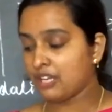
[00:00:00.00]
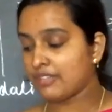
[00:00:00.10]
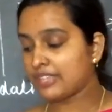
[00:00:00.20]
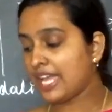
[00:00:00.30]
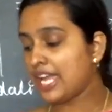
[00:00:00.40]

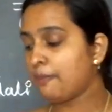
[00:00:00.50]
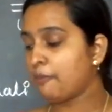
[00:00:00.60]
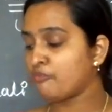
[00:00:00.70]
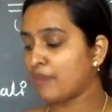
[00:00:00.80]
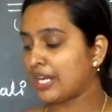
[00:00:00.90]
With the help
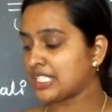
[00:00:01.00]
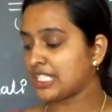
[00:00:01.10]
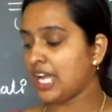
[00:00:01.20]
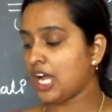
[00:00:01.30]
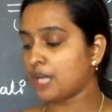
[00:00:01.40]
of
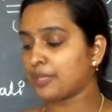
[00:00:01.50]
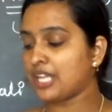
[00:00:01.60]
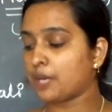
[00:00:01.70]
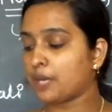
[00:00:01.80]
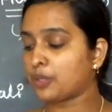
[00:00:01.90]
mighty army,
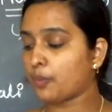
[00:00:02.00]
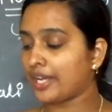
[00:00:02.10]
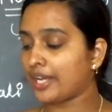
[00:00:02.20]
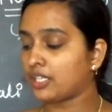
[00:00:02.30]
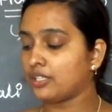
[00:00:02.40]
the Akbar
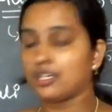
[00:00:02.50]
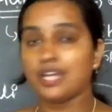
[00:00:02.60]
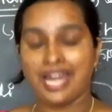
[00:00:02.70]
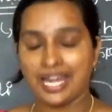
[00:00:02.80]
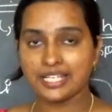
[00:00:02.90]
conquered,
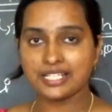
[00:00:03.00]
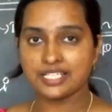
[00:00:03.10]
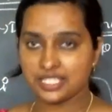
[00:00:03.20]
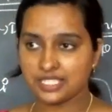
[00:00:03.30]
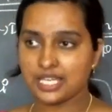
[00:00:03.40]
and he
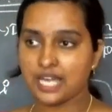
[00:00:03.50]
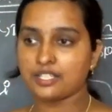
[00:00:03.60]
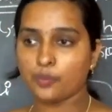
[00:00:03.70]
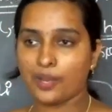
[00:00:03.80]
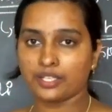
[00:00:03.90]
just
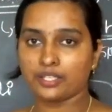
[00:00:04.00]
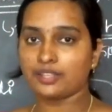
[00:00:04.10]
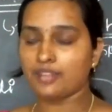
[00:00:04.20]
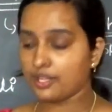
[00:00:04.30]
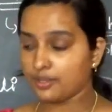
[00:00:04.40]
started
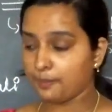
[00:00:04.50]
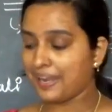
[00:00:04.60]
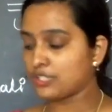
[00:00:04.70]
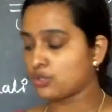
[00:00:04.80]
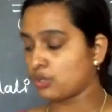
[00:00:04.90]
conquering the other
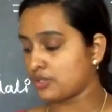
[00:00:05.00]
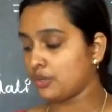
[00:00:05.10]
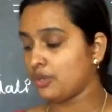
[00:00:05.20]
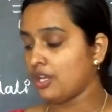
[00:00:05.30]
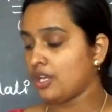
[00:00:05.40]
parts
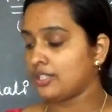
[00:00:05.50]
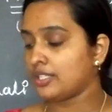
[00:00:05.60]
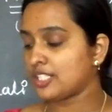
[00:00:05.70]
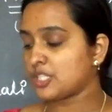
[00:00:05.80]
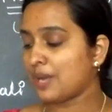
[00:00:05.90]
also.
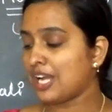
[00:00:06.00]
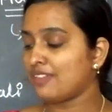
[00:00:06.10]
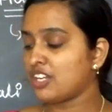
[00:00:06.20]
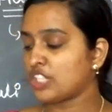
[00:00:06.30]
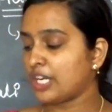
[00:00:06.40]
That is
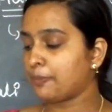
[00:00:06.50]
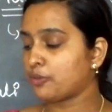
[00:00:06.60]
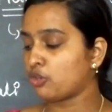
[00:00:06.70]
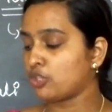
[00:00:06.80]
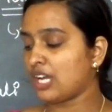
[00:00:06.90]
Malwa,
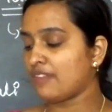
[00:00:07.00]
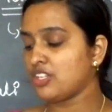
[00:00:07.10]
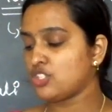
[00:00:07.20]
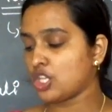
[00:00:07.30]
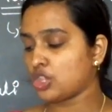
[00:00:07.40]
Jaipur,
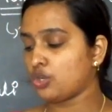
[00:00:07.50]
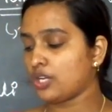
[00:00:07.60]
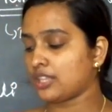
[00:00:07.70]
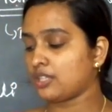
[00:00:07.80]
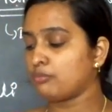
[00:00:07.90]
Gondavan, Chittor,
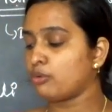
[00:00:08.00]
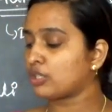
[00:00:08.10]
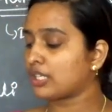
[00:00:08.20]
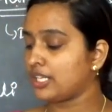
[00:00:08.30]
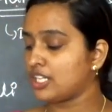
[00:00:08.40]

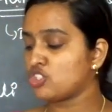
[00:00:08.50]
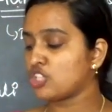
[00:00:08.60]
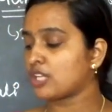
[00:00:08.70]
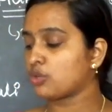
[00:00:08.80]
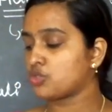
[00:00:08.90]
Ranthambore,
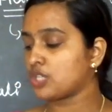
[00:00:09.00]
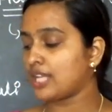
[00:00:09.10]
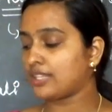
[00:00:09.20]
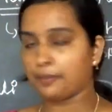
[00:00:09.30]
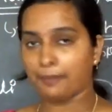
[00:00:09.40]
Kalinjar,
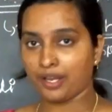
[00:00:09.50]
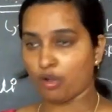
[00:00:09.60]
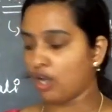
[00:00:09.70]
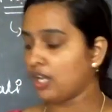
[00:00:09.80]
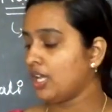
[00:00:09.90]
Gujarat and
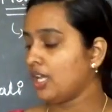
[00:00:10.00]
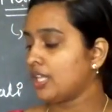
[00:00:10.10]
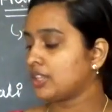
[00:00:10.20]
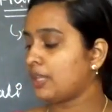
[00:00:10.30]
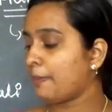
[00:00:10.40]
Bengal.
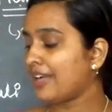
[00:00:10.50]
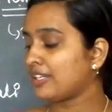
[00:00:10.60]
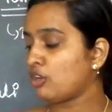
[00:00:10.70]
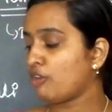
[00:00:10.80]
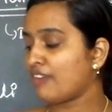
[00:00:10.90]
The
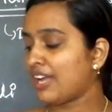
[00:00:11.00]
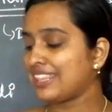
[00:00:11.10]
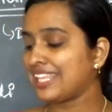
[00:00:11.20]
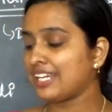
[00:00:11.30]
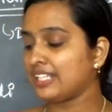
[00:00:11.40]
Battle of
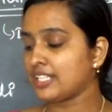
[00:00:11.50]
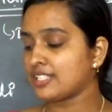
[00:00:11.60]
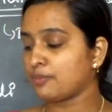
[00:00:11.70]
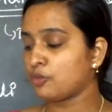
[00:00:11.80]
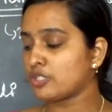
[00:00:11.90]
Aldigarh is
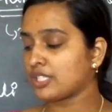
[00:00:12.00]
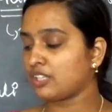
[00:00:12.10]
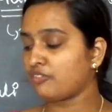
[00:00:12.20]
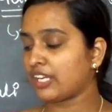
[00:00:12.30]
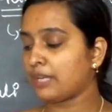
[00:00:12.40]
the most
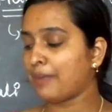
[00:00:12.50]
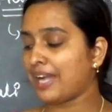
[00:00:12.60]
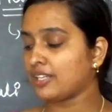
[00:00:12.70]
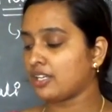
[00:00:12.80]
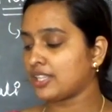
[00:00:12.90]
significant
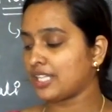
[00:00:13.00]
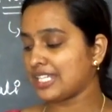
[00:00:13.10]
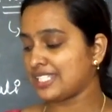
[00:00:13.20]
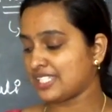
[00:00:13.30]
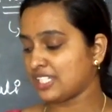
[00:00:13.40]
battle in the
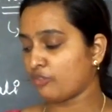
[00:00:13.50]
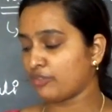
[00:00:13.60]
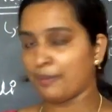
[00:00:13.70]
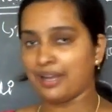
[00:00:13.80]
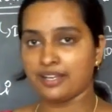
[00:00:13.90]
history of
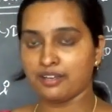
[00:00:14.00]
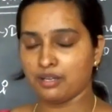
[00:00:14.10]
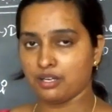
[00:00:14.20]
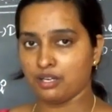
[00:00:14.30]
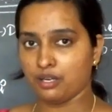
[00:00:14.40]
the
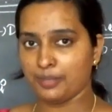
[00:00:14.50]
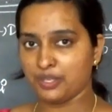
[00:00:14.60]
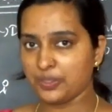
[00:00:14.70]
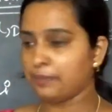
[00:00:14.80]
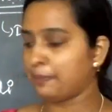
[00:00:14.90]

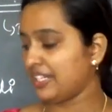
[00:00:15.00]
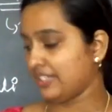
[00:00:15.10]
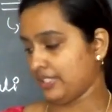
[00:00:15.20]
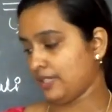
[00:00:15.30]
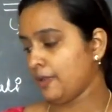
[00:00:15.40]
medieval
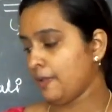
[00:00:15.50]
period.